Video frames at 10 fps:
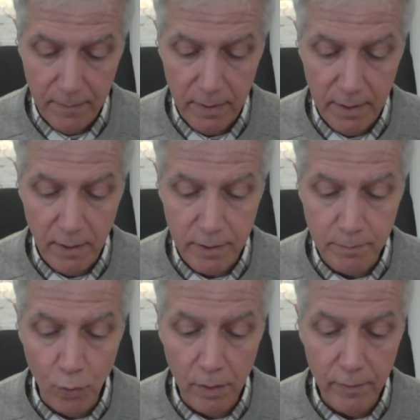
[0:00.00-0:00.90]
there is
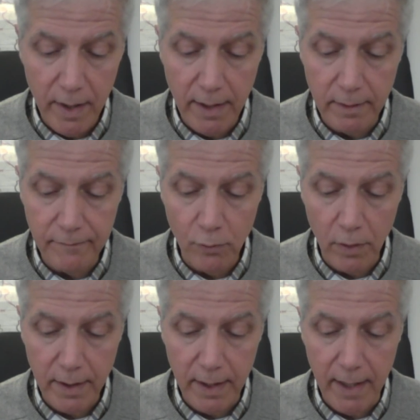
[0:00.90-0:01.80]
more rain in the
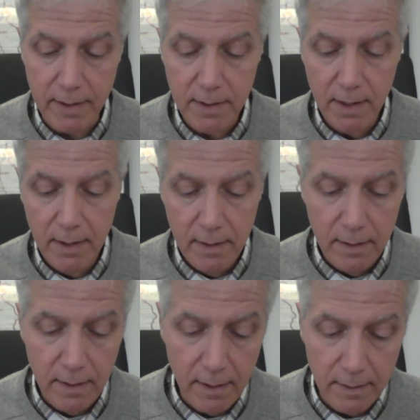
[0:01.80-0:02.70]
forecast.
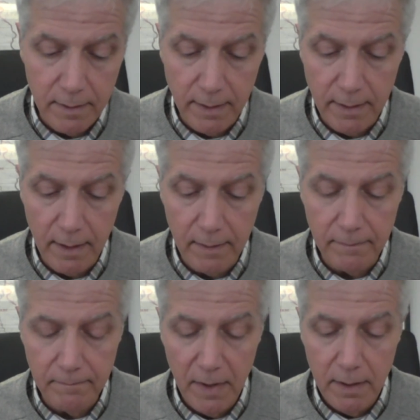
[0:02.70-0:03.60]
Uh, the uh,
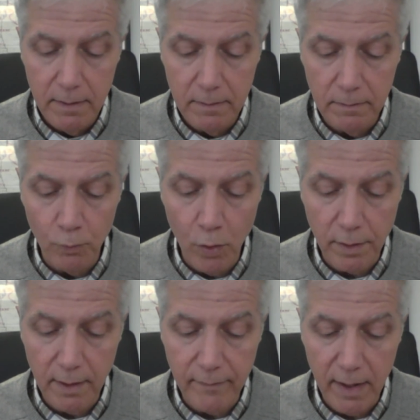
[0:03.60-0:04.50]
water
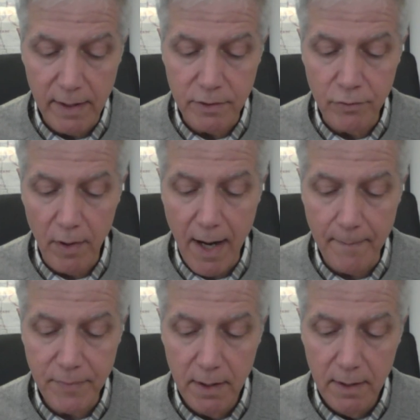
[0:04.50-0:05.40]
level has
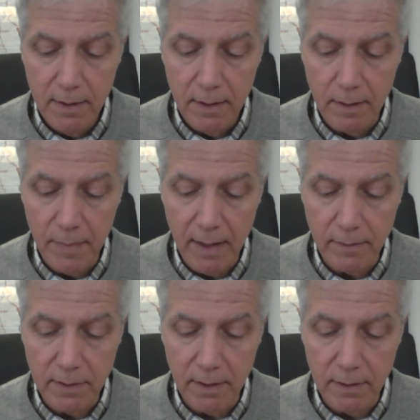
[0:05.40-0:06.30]
dropped about
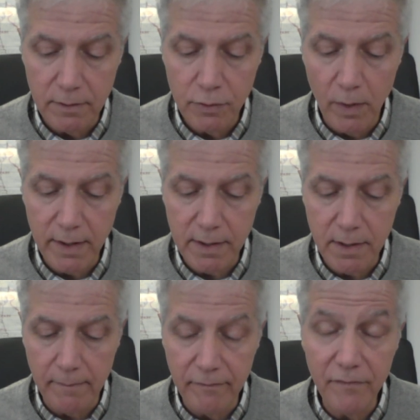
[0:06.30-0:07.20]

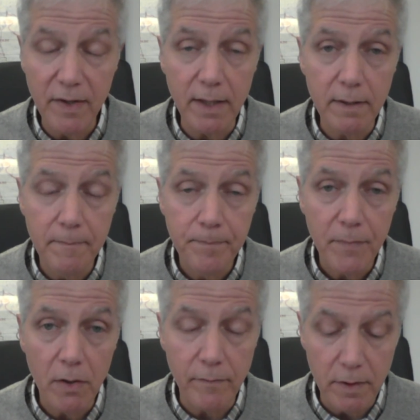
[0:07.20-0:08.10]
20-some uh, feet
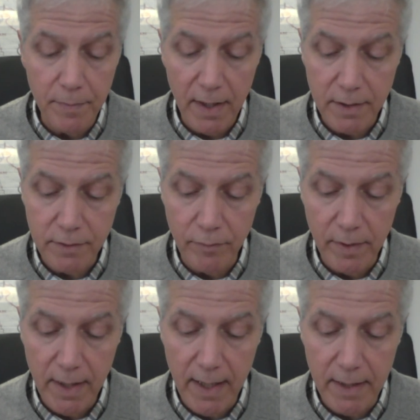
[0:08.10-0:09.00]
over the past three
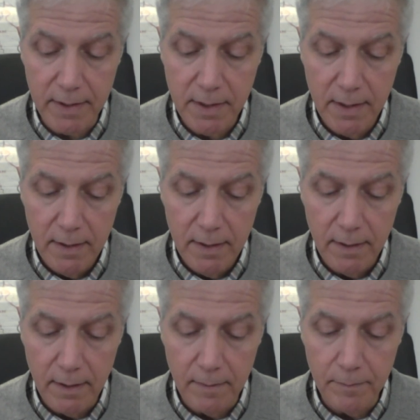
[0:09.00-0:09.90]
days,
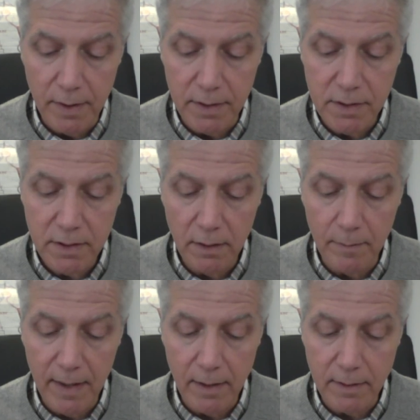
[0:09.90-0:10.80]
uh, but it's still
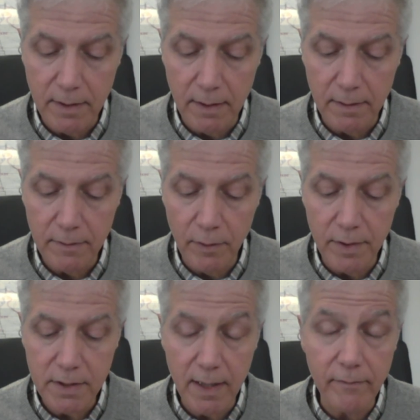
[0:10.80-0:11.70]
about uh,
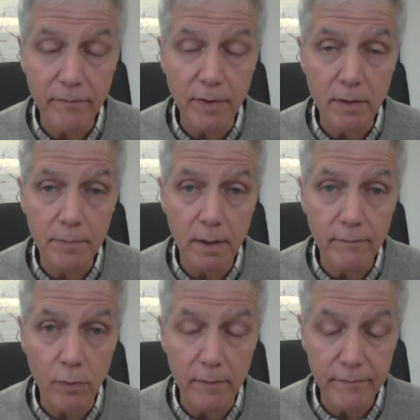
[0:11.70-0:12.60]
37 feet
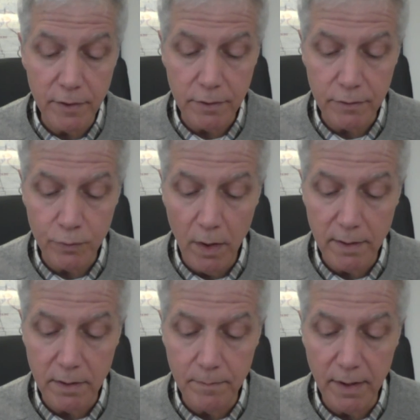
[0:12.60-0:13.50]
above where officials
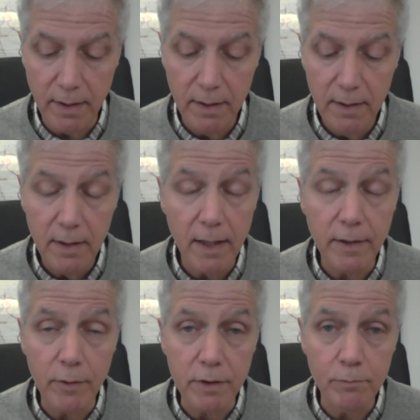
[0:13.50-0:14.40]
want it to be, and
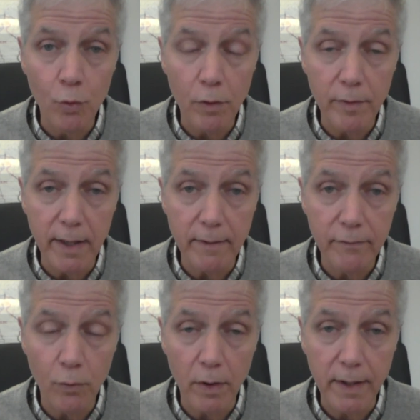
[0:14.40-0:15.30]
there is more rain
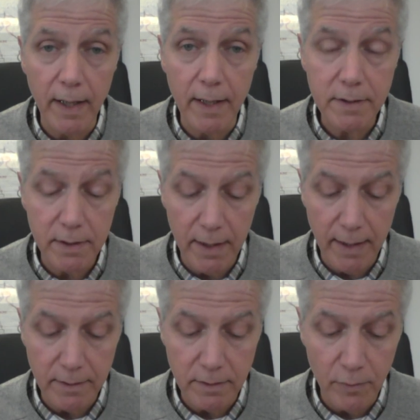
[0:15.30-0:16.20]
forecast today
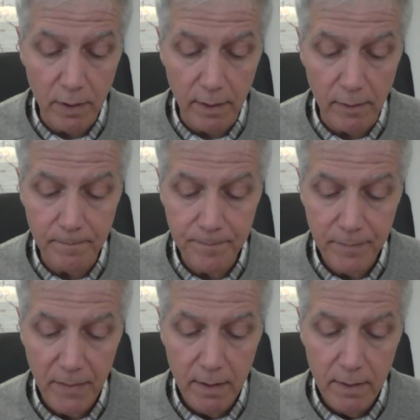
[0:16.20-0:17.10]
and tomorrow.
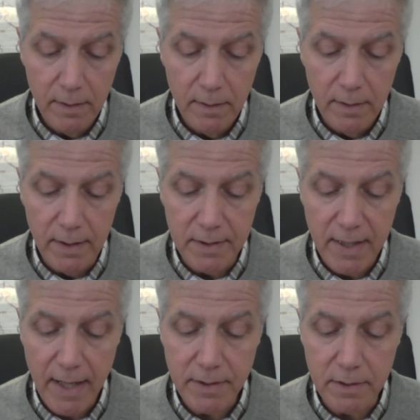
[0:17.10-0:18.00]
In
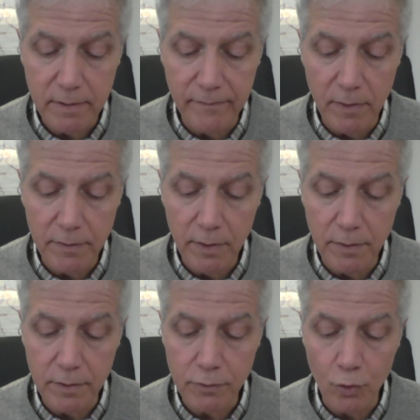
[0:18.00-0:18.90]
Texas, severe
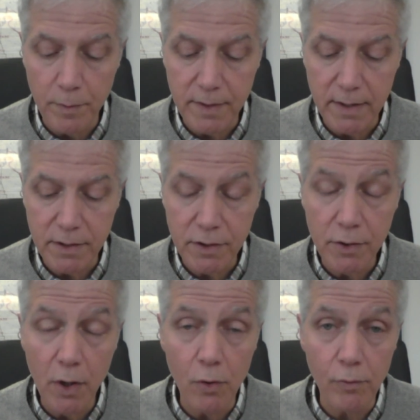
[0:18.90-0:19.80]
thunderstorms and
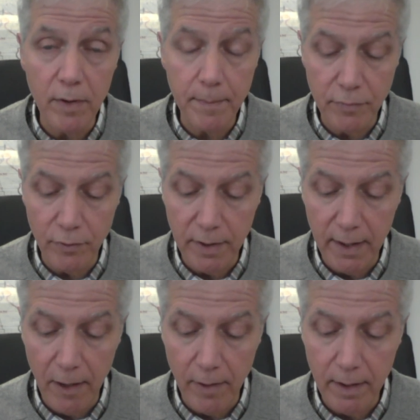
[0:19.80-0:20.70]
snow ripped through
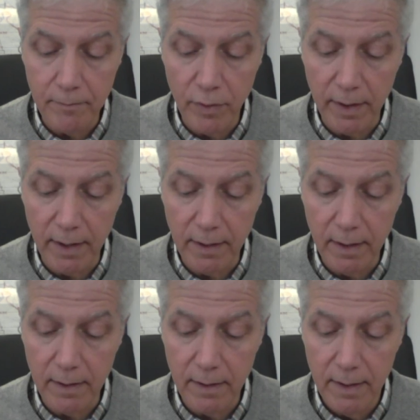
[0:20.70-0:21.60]
the area, bringing
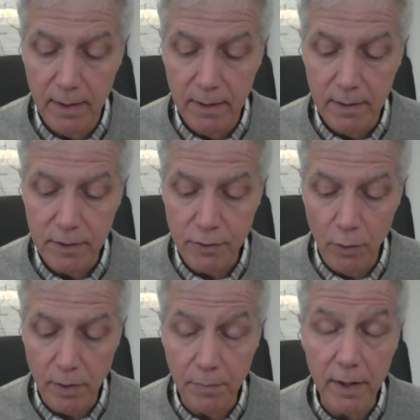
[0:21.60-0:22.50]
uh,
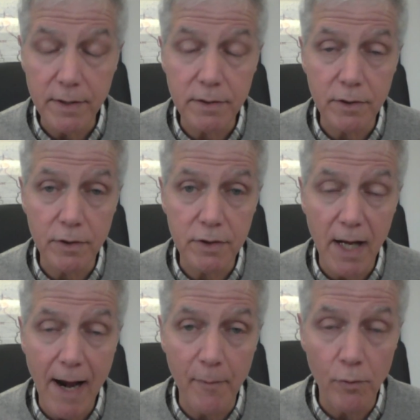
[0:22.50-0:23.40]
snow to places such as
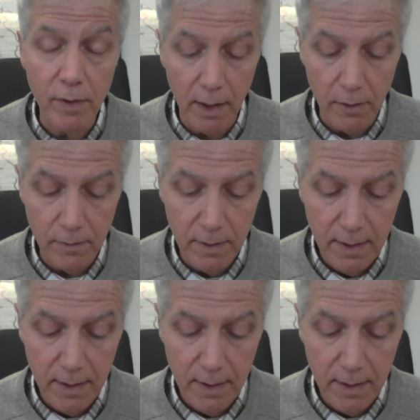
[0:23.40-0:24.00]
Amarillo.